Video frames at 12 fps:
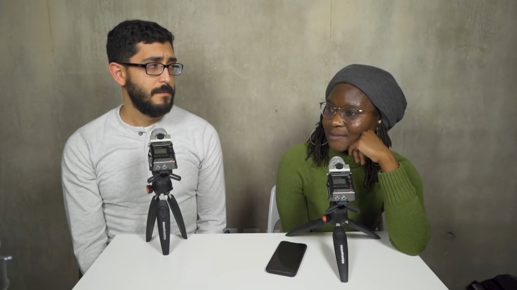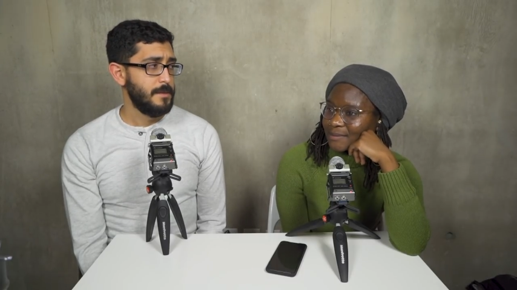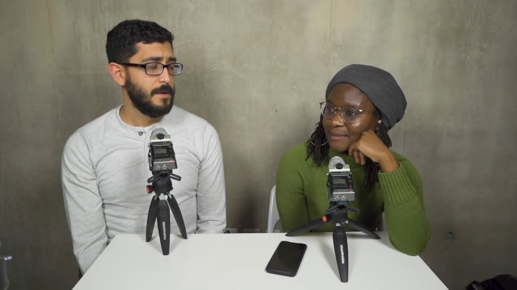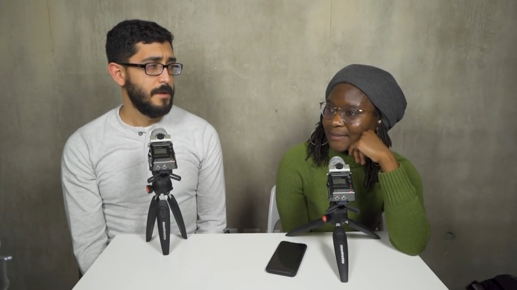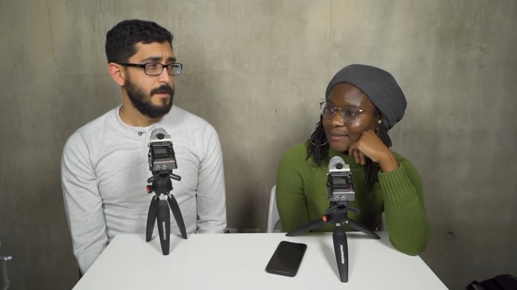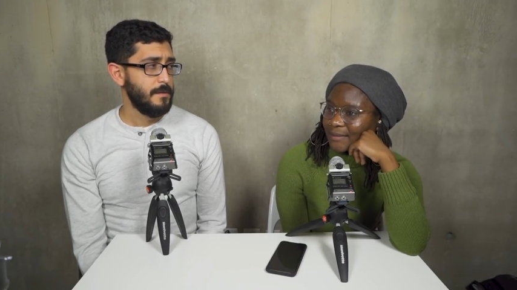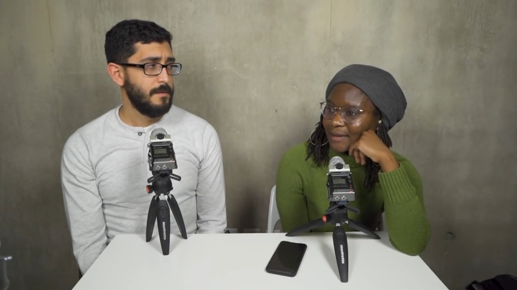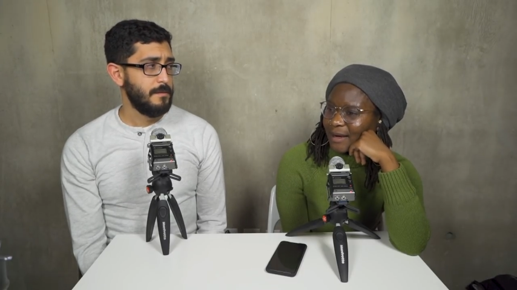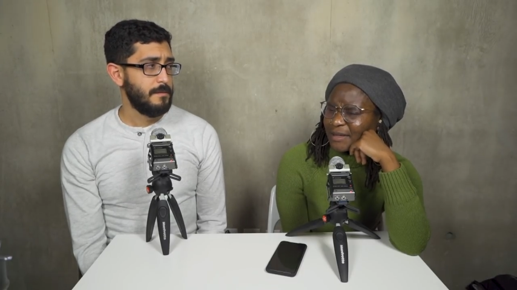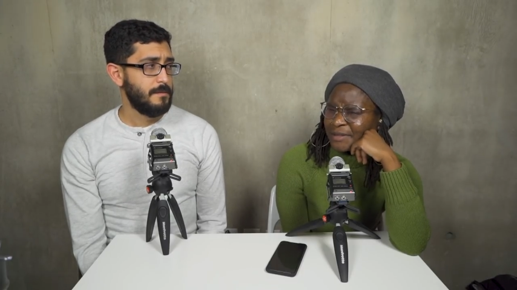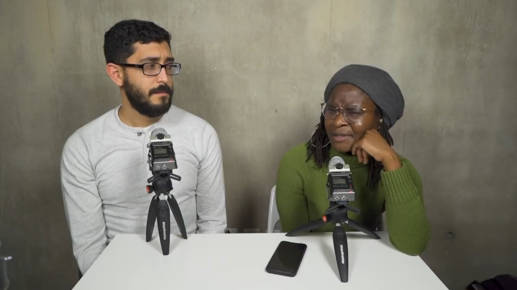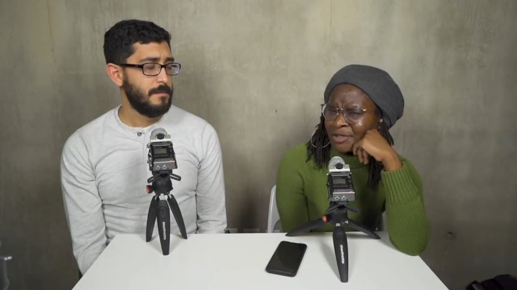Speaker 1: You know?
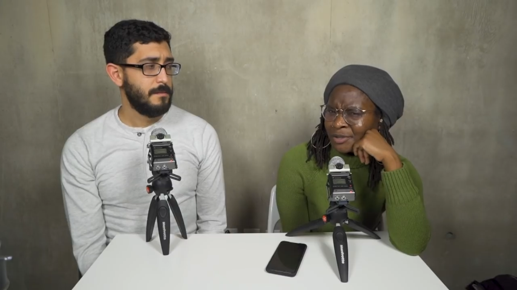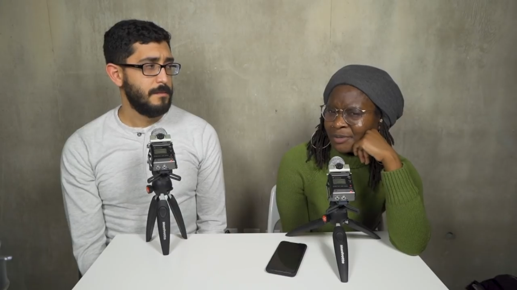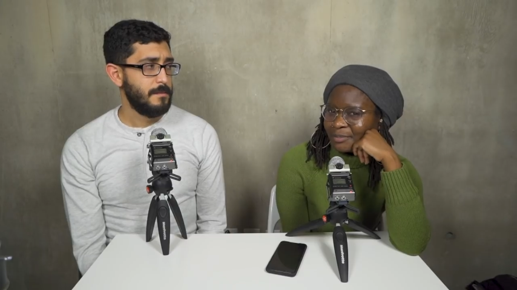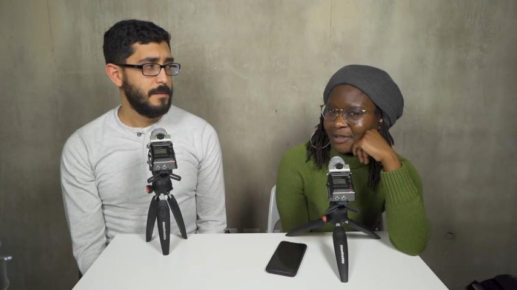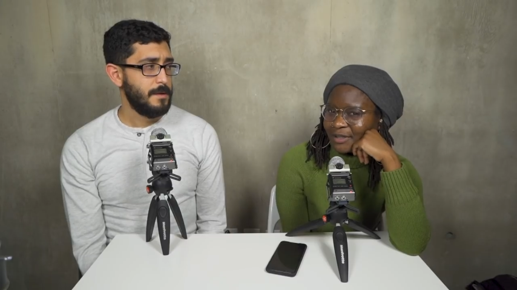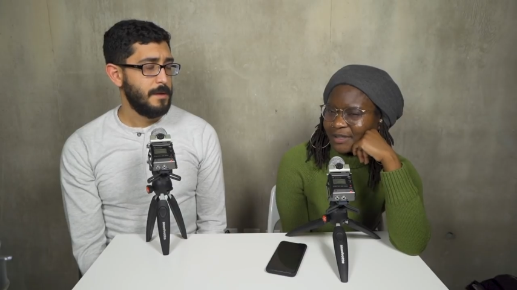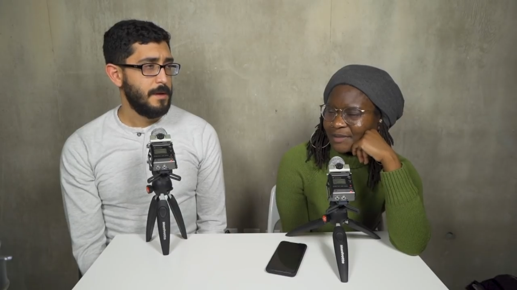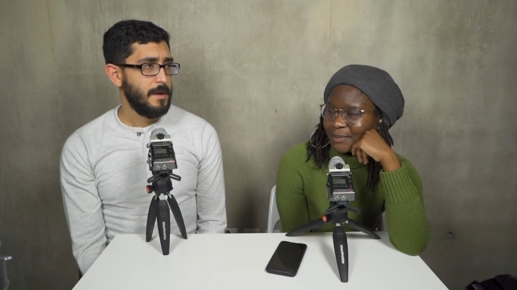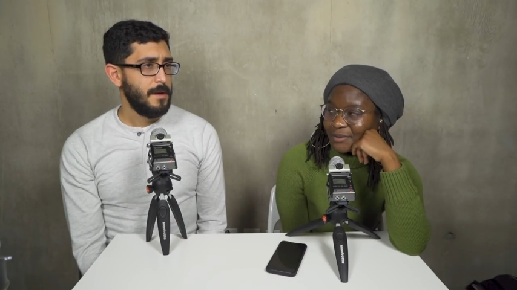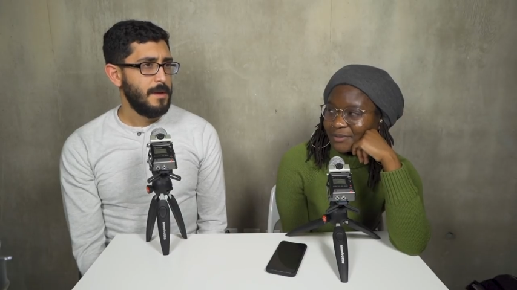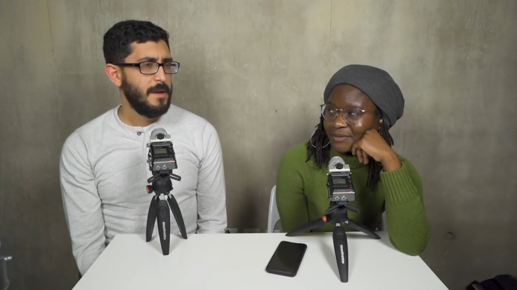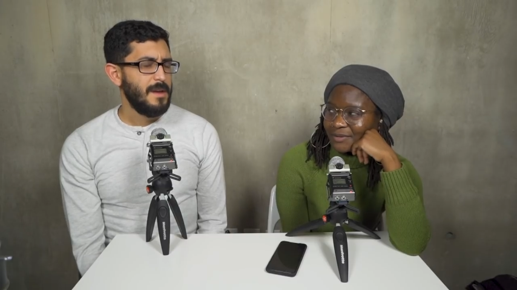As they should be, I
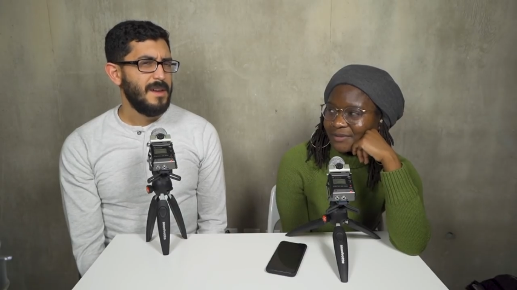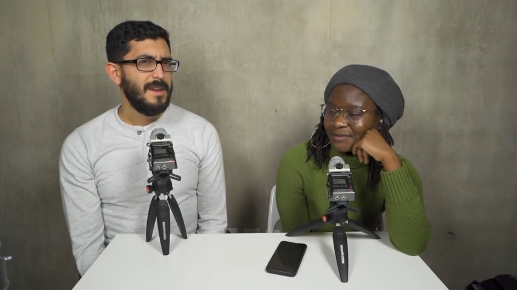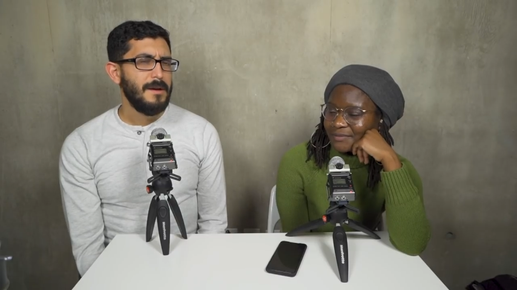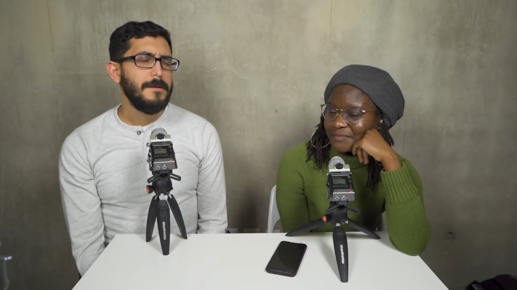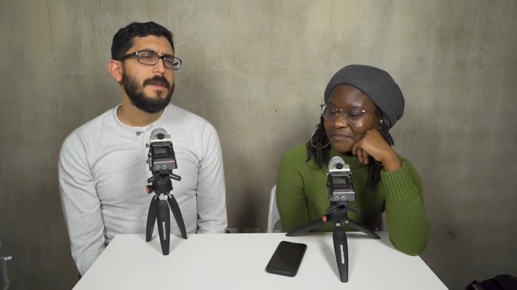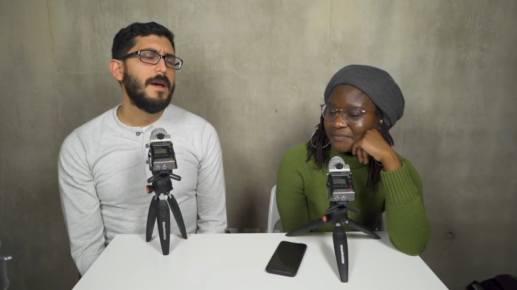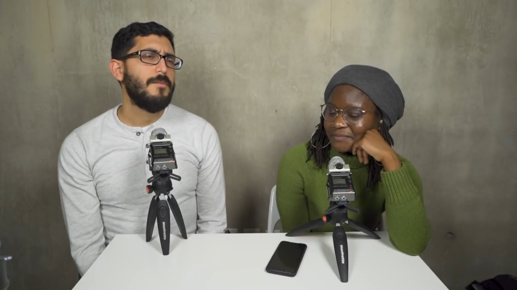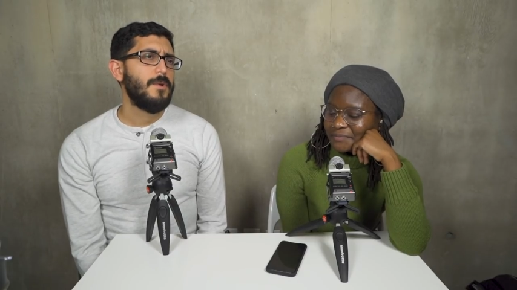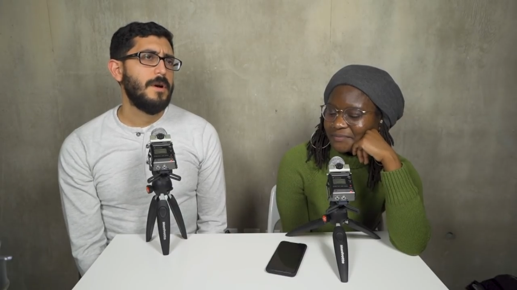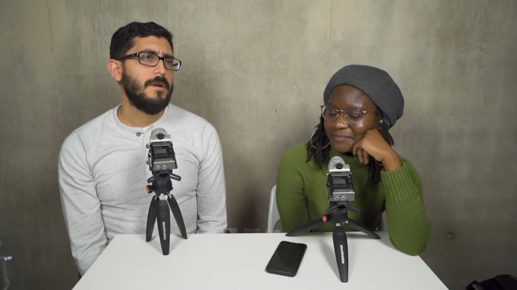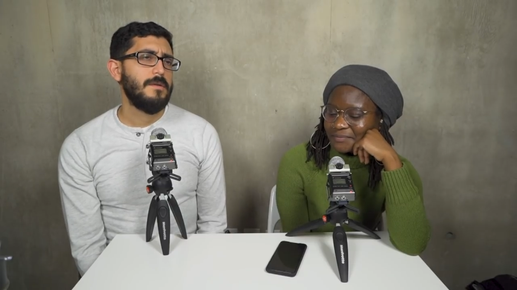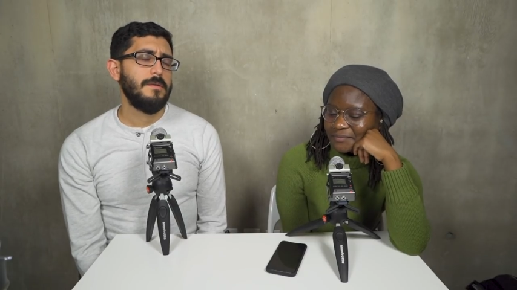suppose. Yeah,
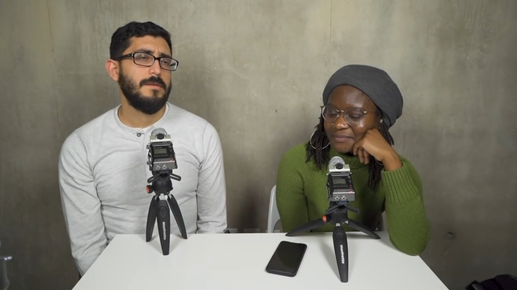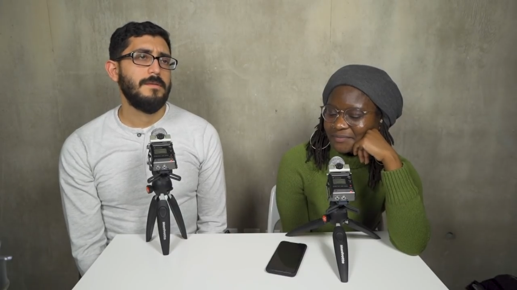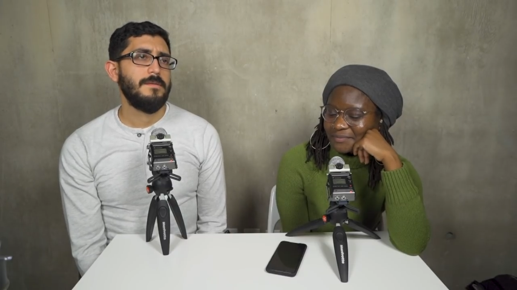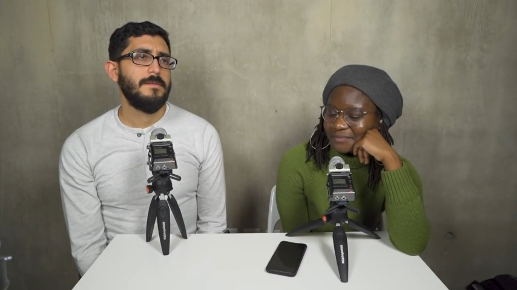well,